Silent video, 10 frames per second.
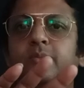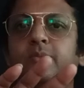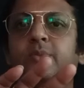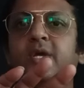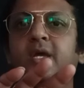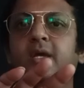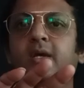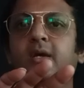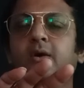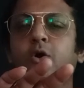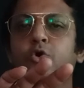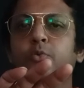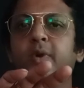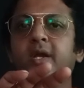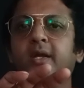they
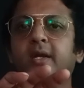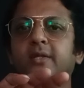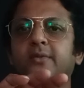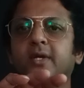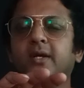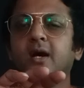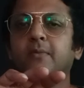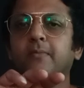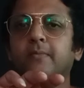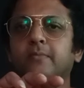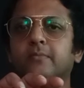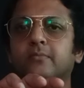automatically they come